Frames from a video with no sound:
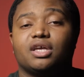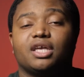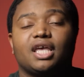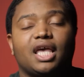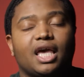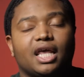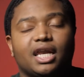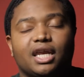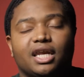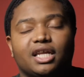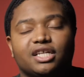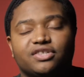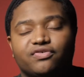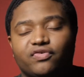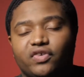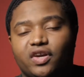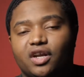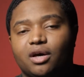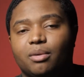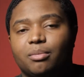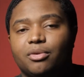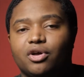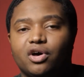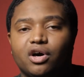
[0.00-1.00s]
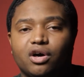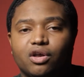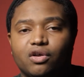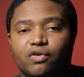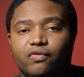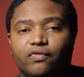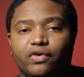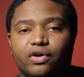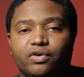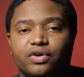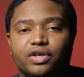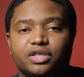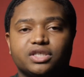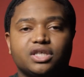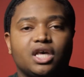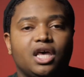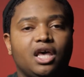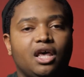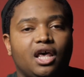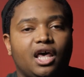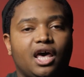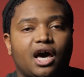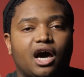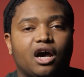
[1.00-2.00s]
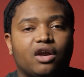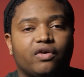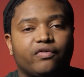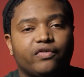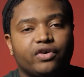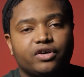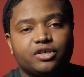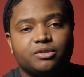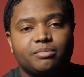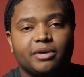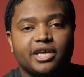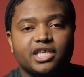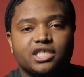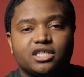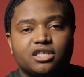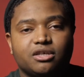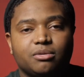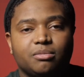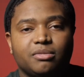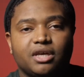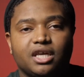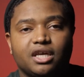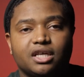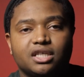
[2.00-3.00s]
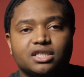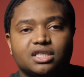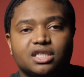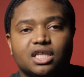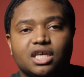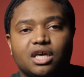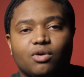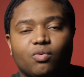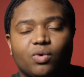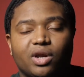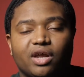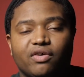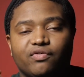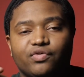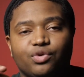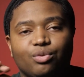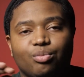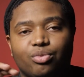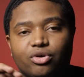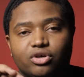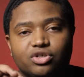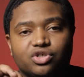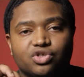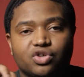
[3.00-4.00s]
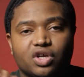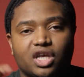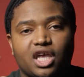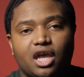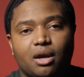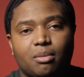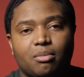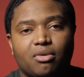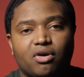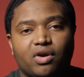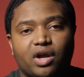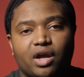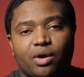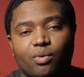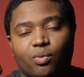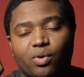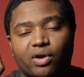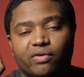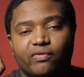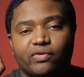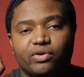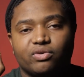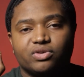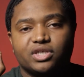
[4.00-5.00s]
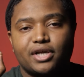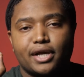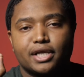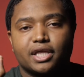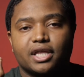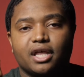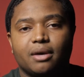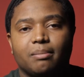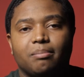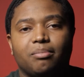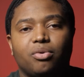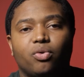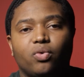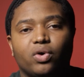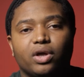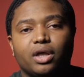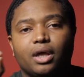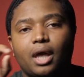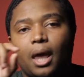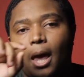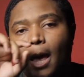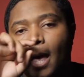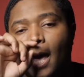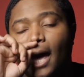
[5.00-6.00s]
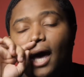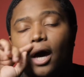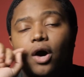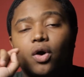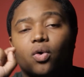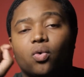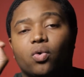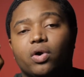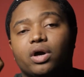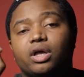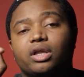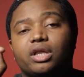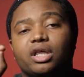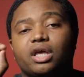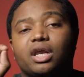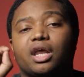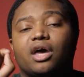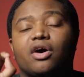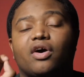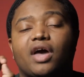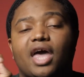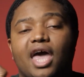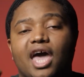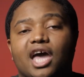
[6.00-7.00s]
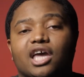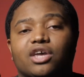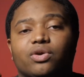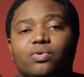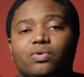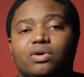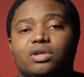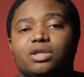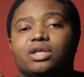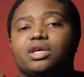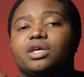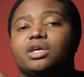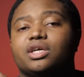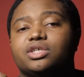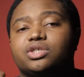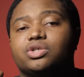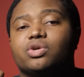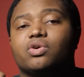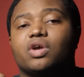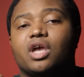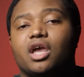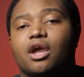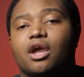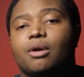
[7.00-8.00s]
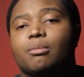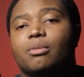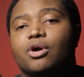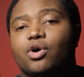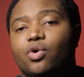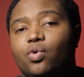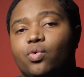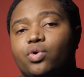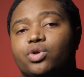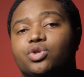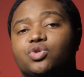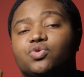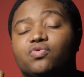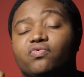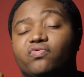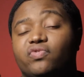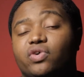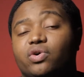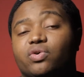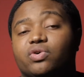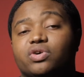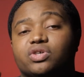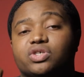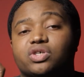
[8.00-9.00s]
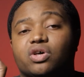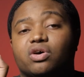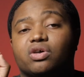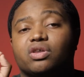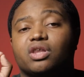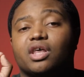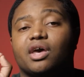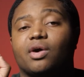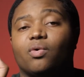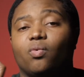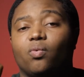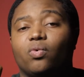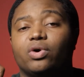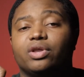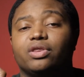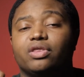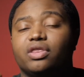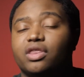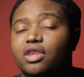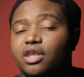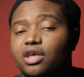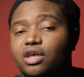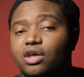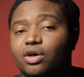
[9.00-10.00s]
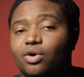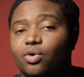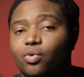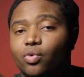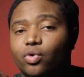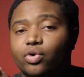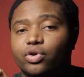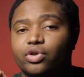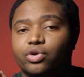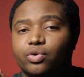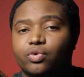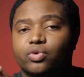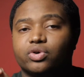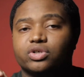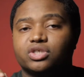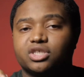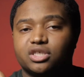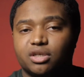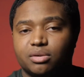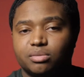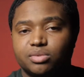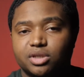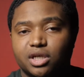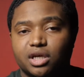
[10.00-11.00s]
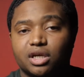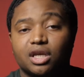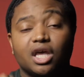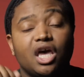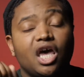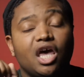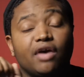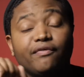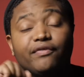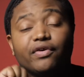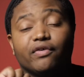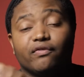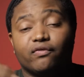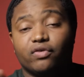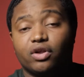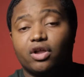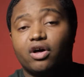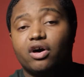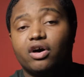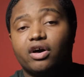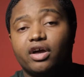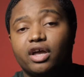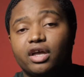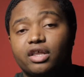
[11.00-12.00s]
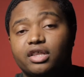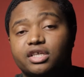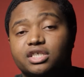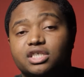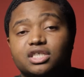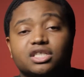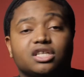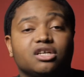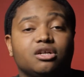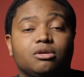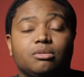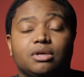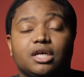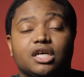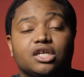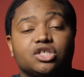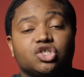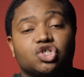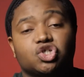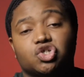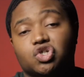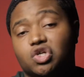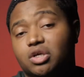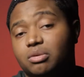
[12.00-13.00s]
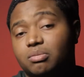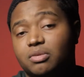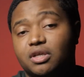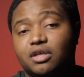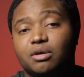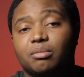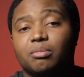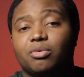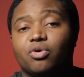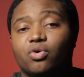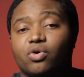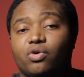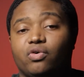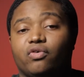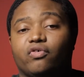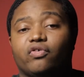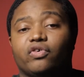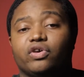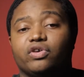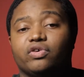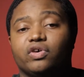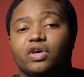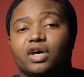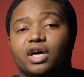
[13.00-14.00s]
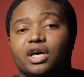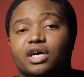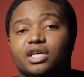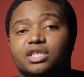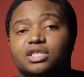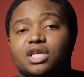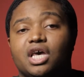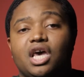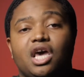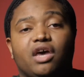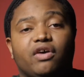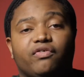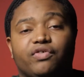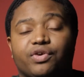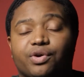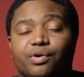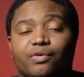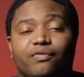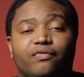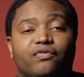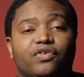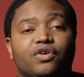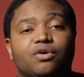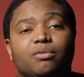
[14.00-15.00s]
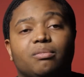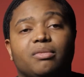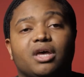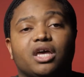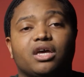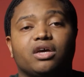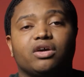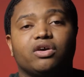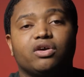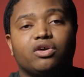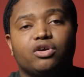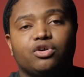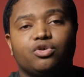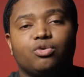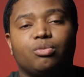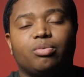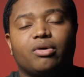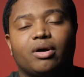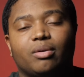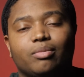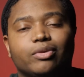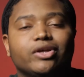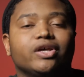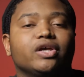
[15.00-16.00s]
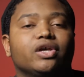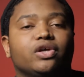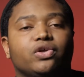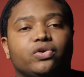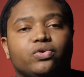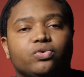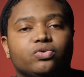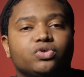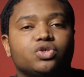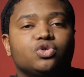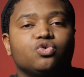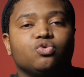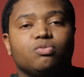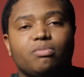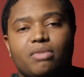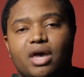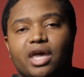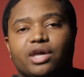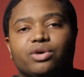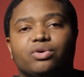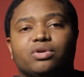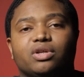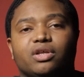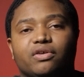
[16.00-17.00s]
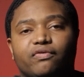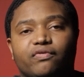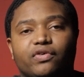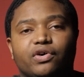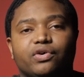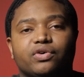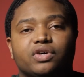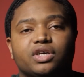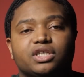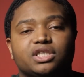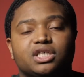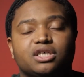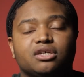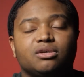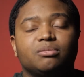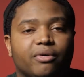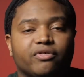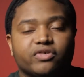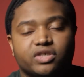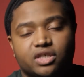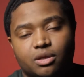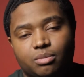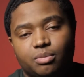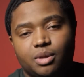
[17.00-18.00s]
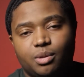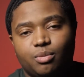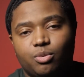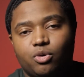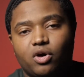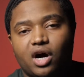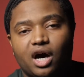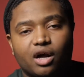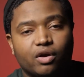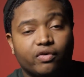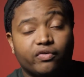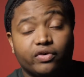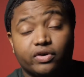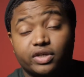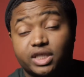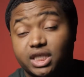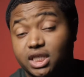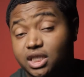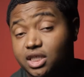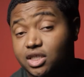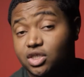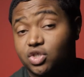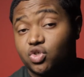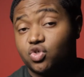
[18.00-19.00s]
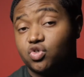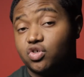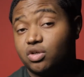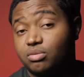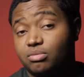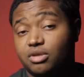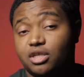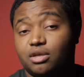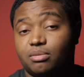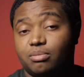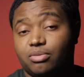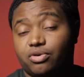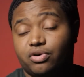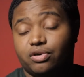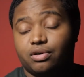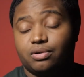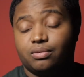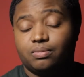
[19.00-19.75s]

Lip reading: Canon has phenomenal autofocus. Autofocus basically means that whatever you point your camera at, wherever you set that point, how quickly and how accurately is your camera going to focus on that one thing or your subject. If you're vlogging, this is going to be extremely important for you guys. If you're a filmmaker, you'll probably get used to manually focusing. For some people, autofocus is extremely important.